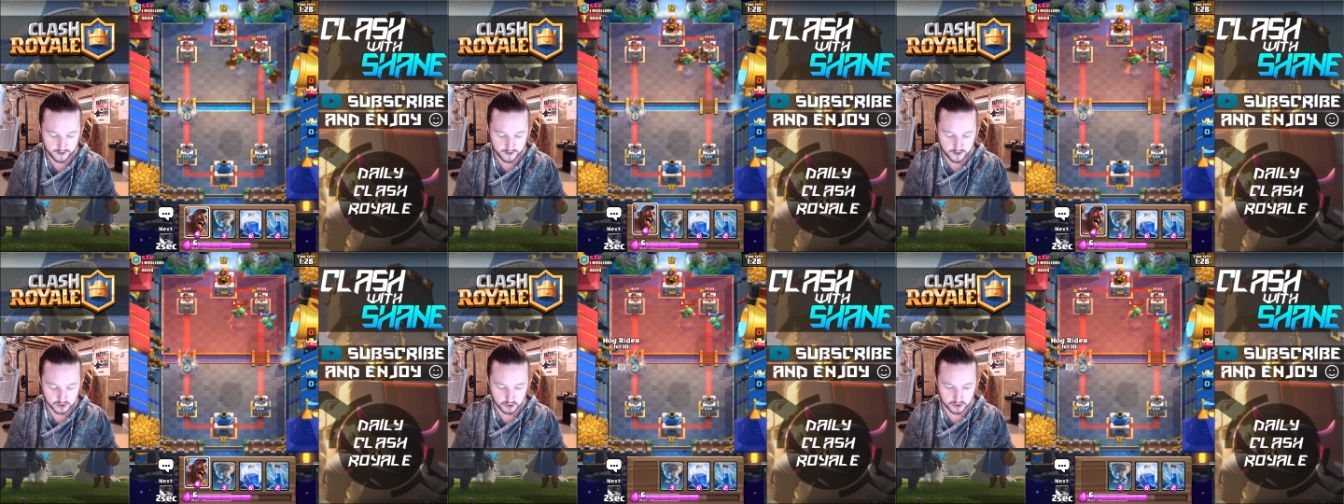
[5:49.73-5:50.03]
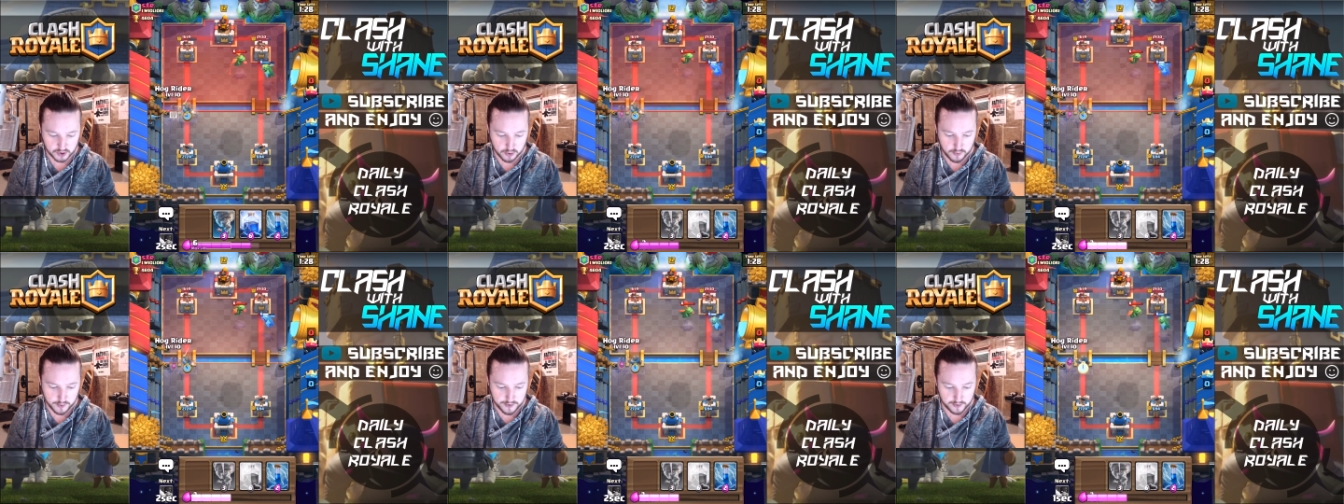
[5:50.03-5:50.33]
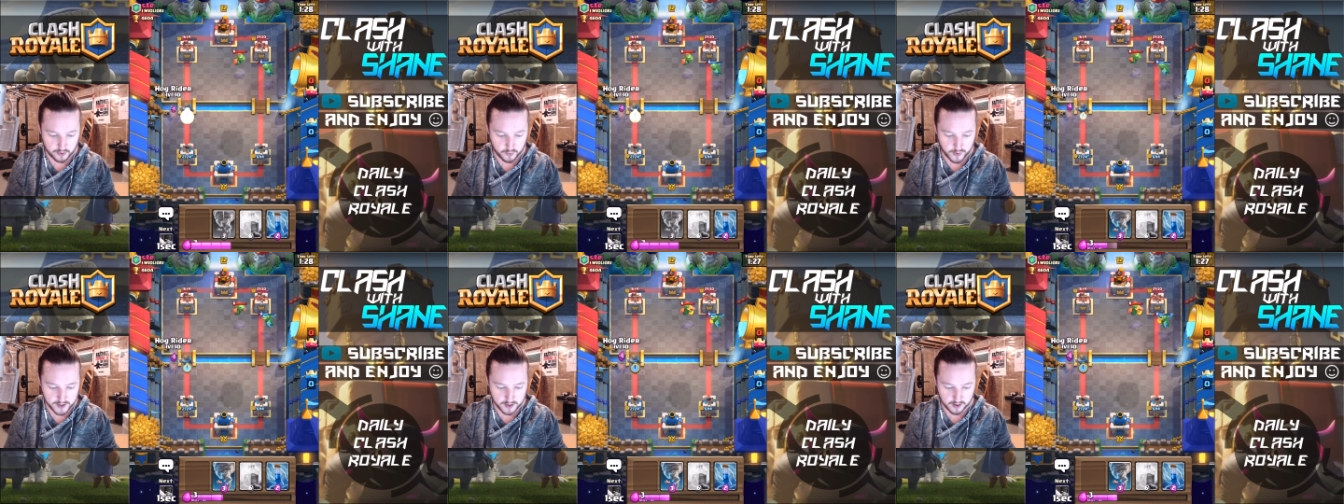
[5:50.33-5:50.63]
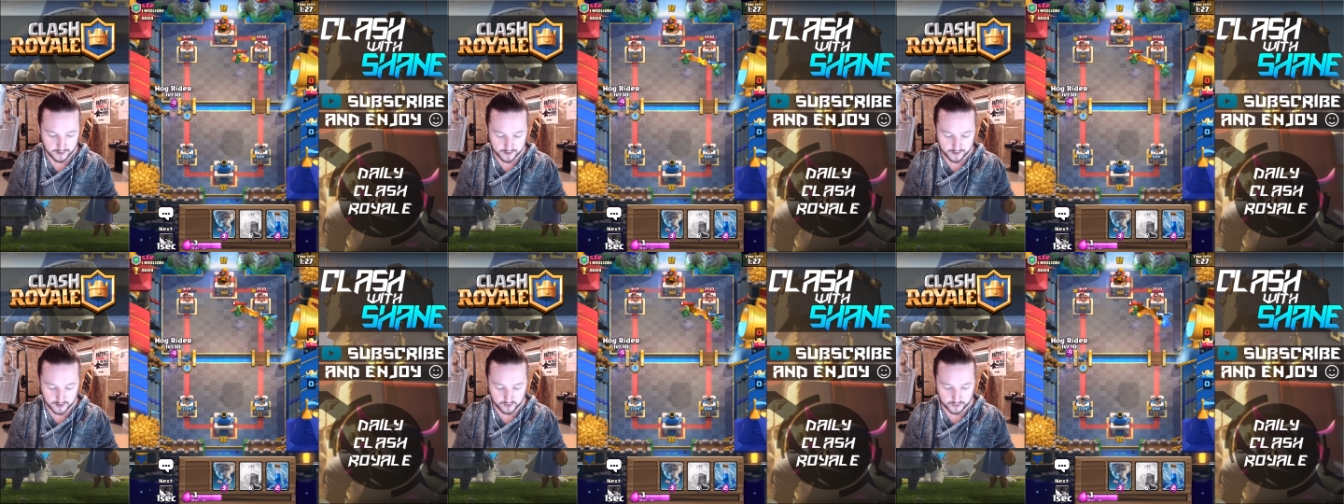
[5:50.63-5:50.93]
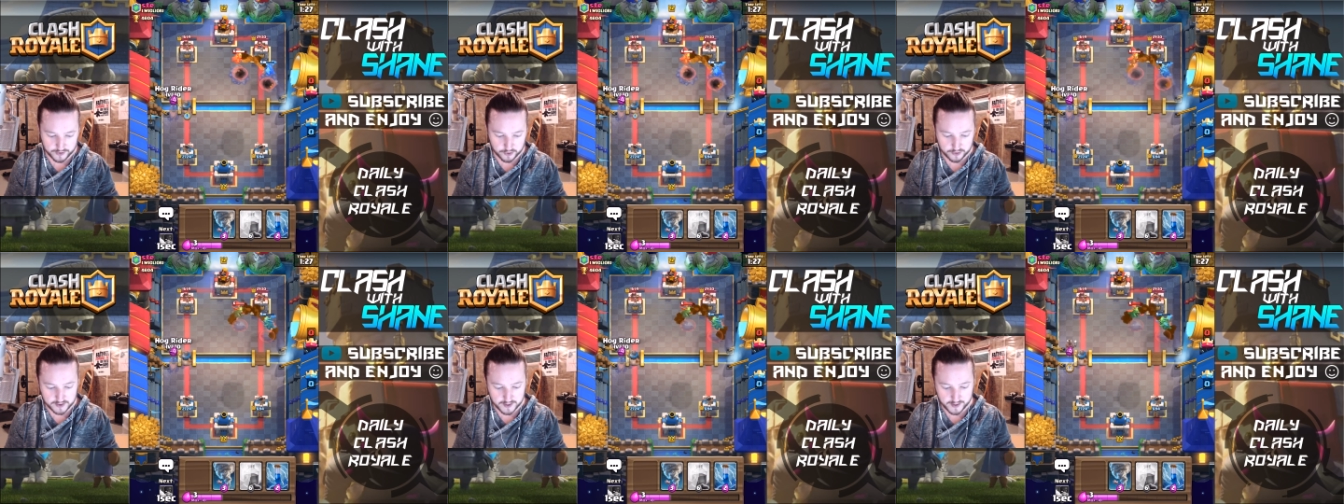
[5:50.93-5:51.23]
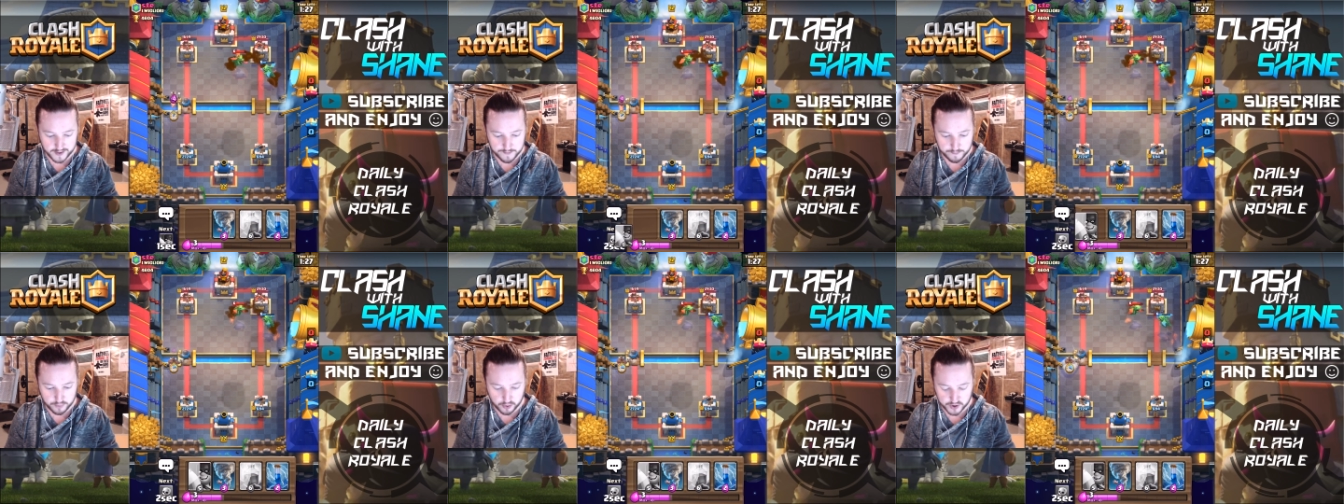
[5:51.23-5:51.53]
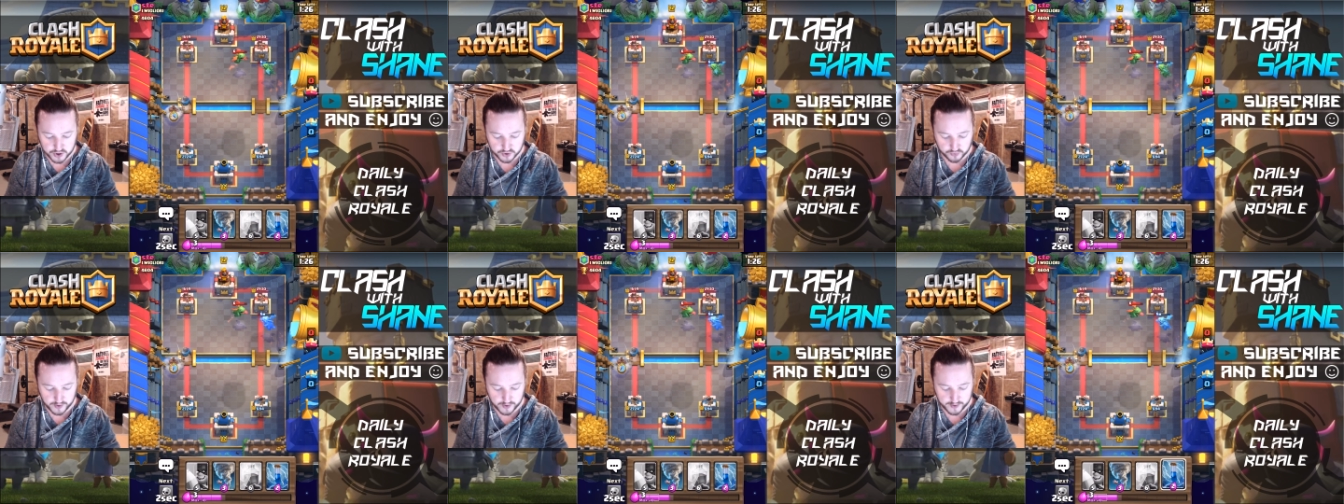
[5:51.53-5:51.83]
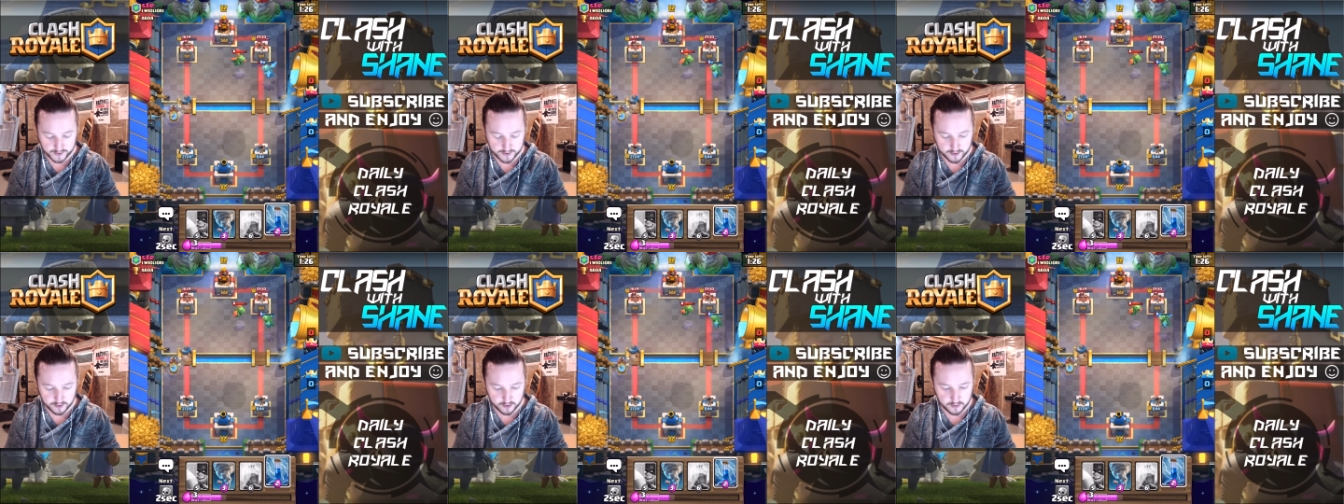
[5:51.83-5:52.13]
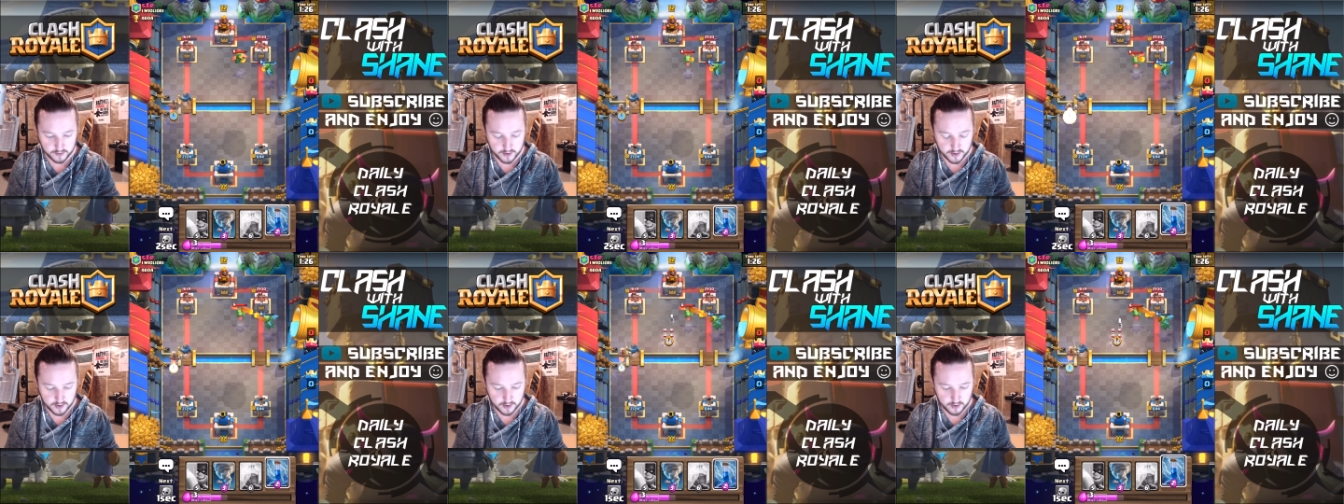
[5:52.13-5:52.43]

So it's going with a quick Hog Rider Knight push right here.